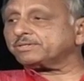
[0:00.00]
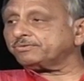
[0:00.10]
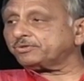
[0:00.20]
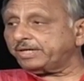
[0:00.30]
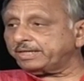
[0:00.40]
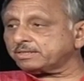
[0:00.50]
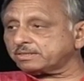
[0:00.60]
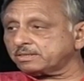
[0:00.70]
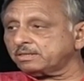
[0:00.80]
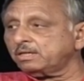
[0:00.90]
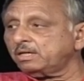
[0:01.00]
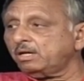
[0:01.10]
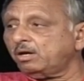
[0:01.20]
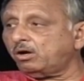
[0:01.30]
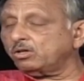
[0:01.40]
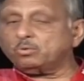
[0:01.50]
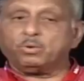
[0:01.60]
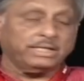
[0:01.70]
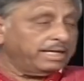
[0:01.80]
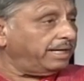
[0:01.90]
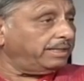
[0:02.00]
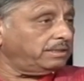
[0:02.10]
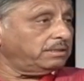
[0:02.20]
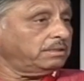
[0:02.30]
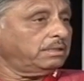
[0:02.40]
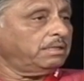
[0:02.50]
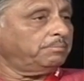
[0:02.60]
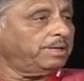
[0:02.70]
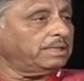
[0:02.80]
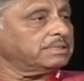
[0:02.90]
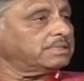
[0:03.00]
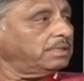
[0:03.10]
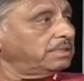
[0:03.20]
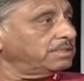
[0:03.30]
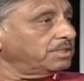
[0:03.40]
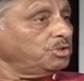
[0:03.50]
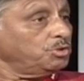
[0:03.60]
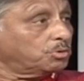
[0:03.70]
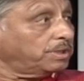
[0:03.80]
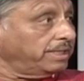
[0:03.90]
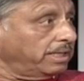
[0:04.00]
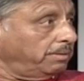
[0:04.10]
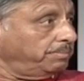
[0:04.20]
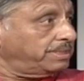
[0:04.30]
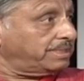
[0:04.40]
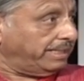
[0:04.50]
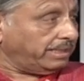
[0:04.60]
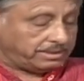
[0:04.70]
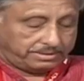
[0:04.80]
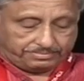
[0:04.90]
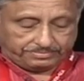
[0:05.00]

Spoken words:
of threats. On the one hand, Pakistan is a nuclear-armed state.